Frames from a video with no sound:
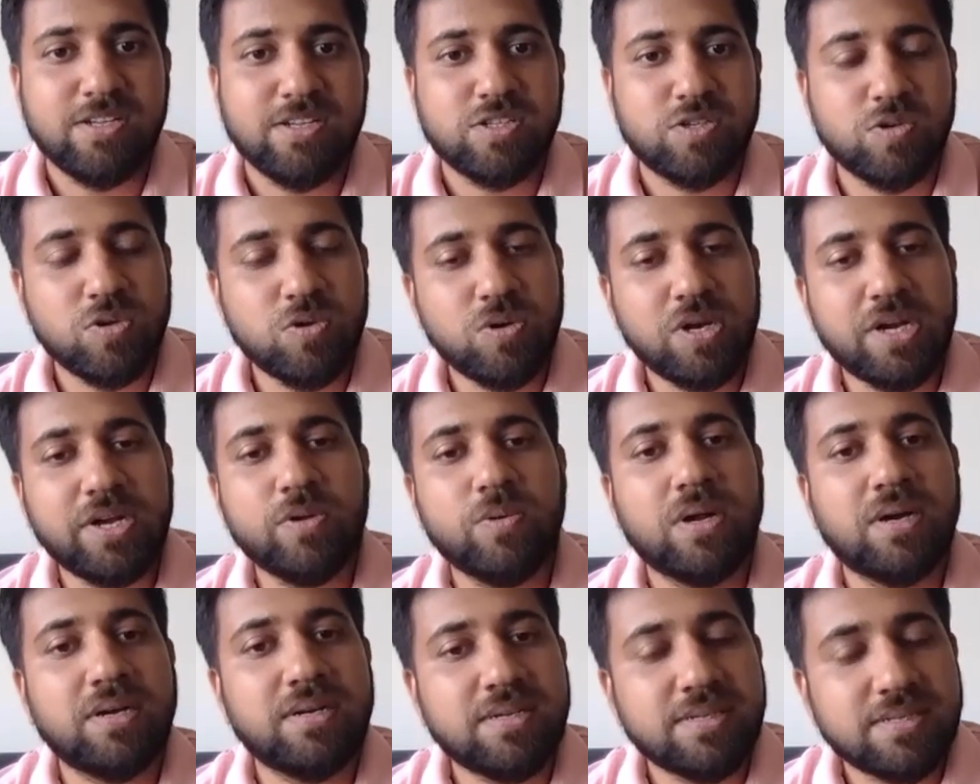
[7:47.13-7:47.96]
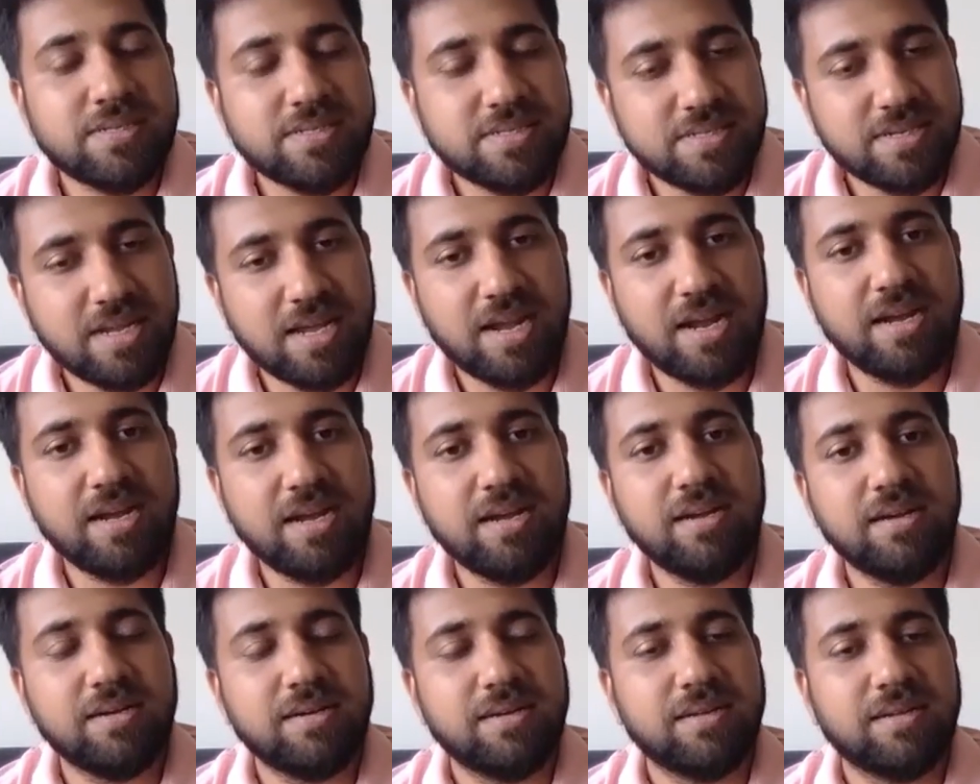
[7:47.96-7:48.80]
So you need to
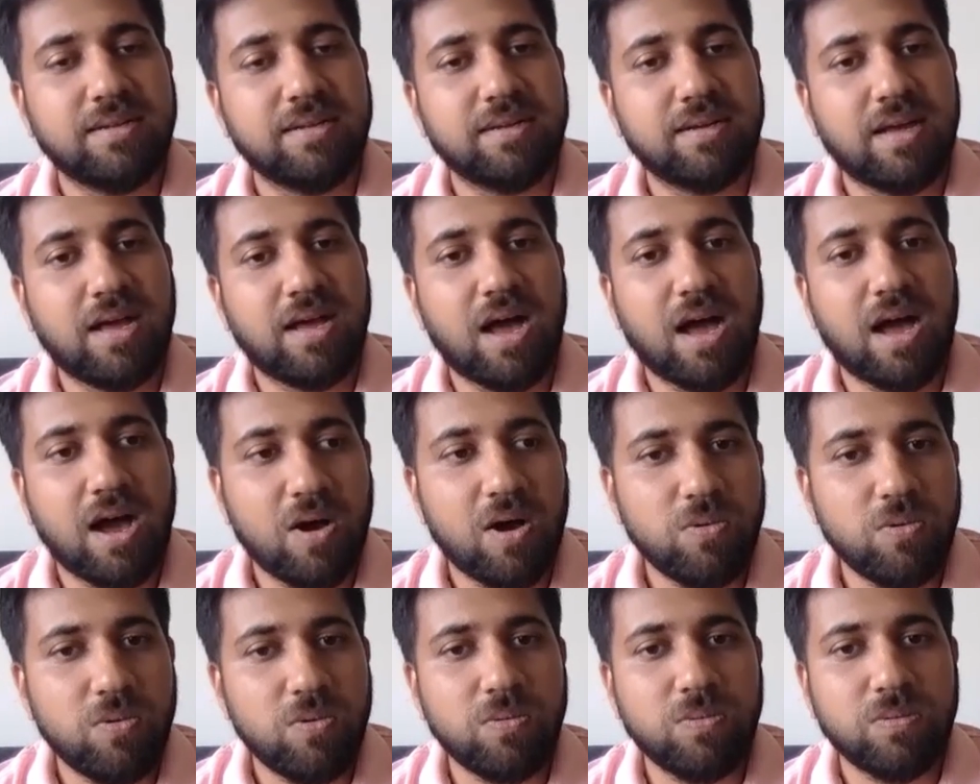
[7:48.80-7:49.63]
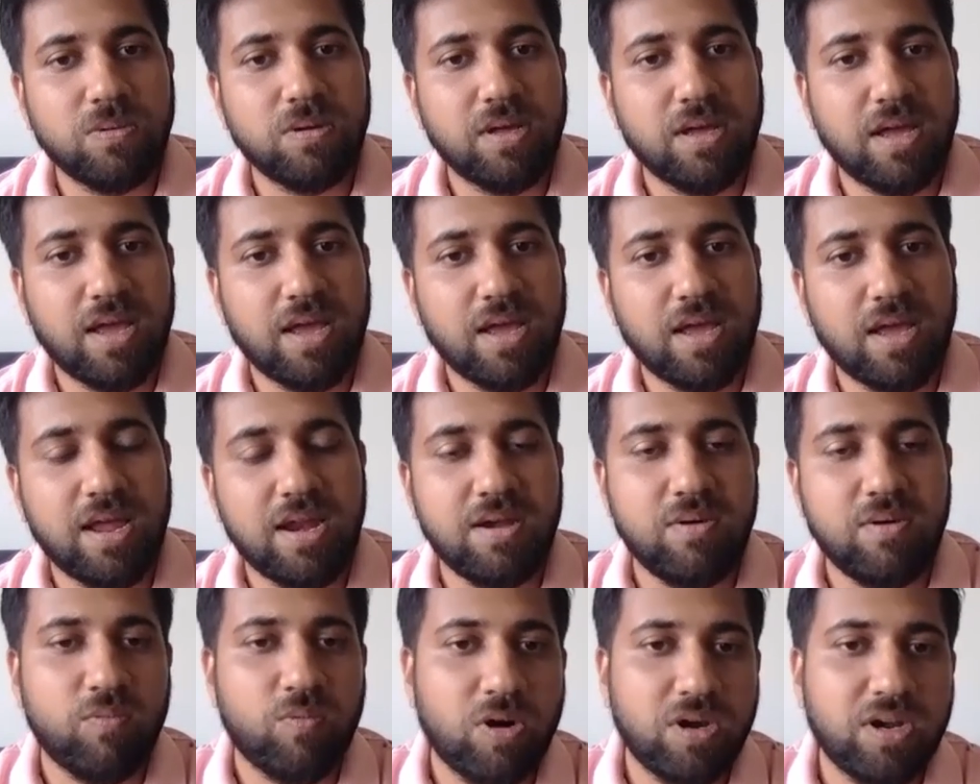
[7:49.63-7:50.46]
understand how and
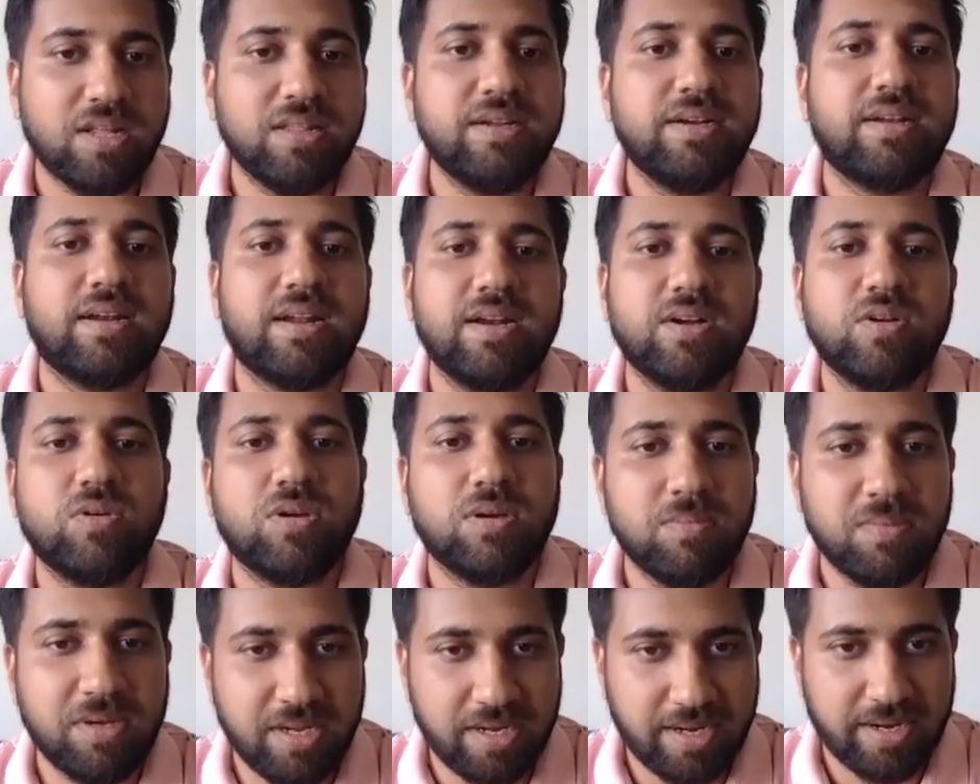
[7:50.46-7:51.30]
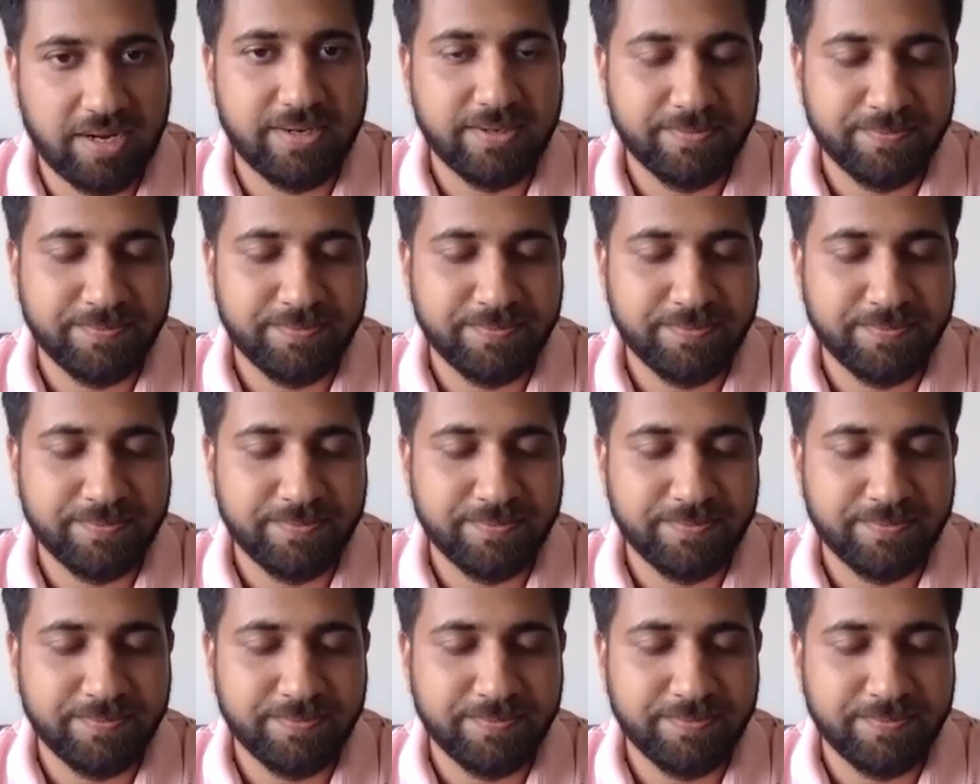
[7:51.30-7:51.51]
what are they trying to communicate,